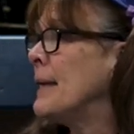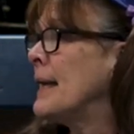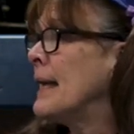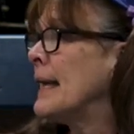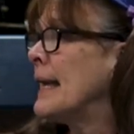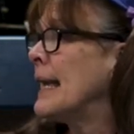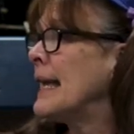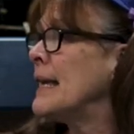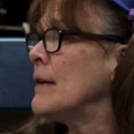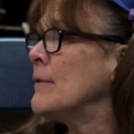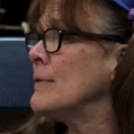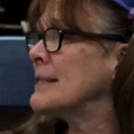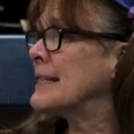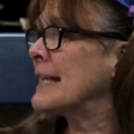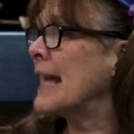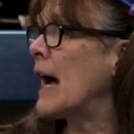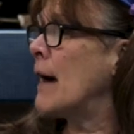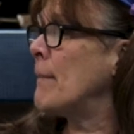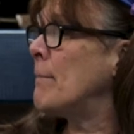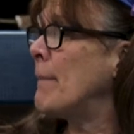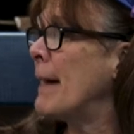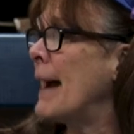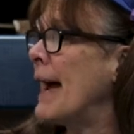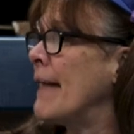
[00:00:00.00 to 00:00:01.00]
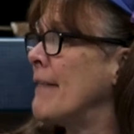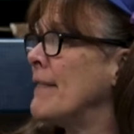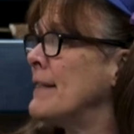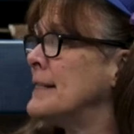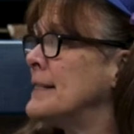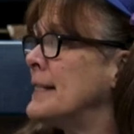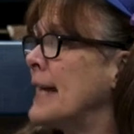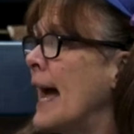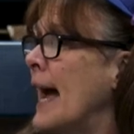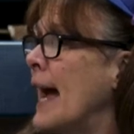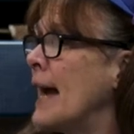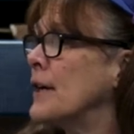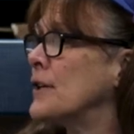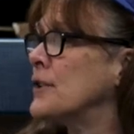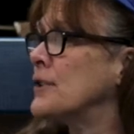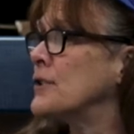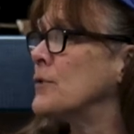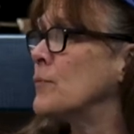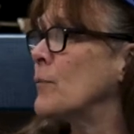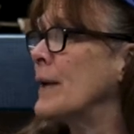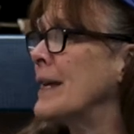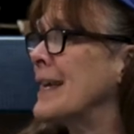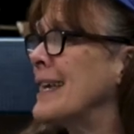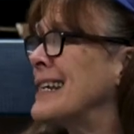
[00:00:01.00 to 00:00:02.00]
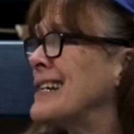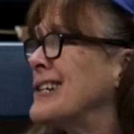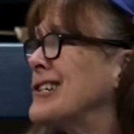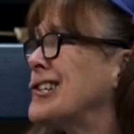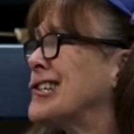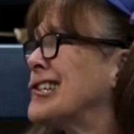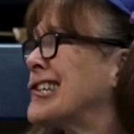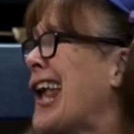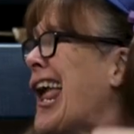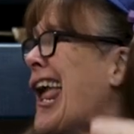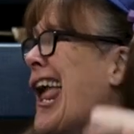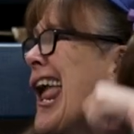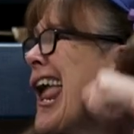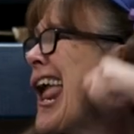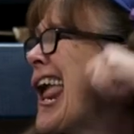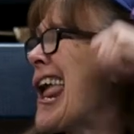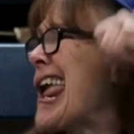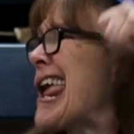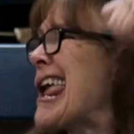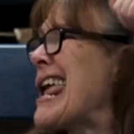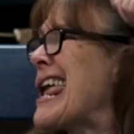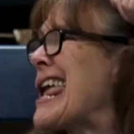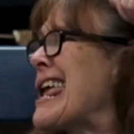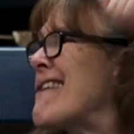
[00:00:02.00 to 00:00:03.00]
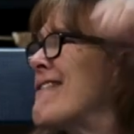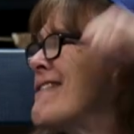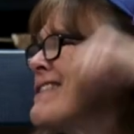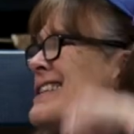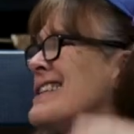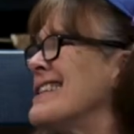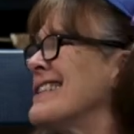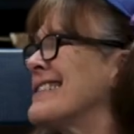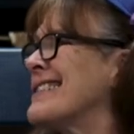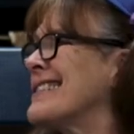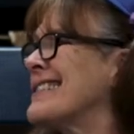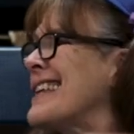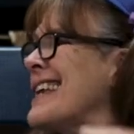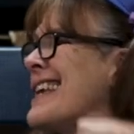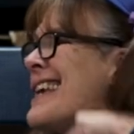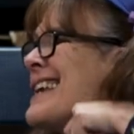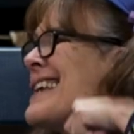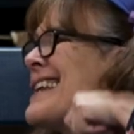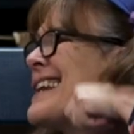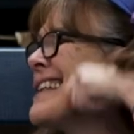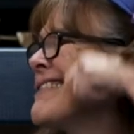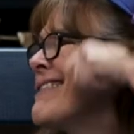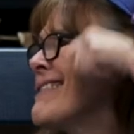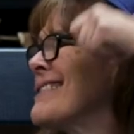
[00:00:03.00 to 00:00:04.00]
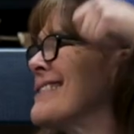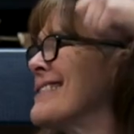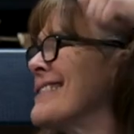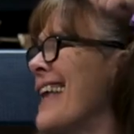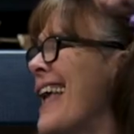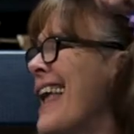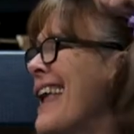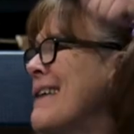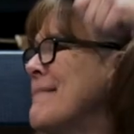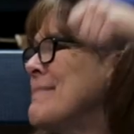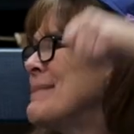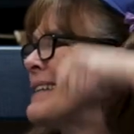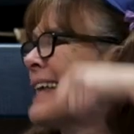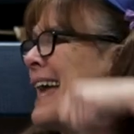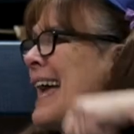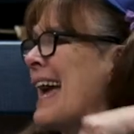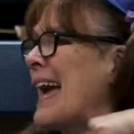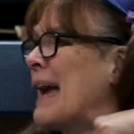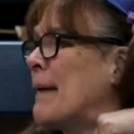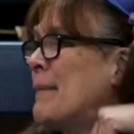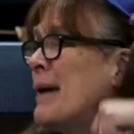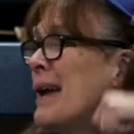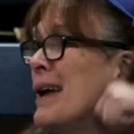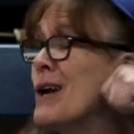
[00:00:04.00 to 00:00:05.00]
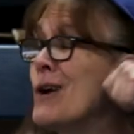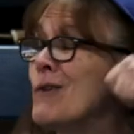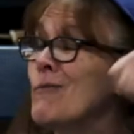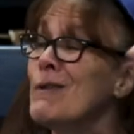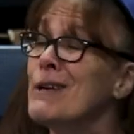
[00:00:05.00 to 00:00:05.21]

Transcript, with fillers: He was out by the tire swing, shaving and singing at the same time,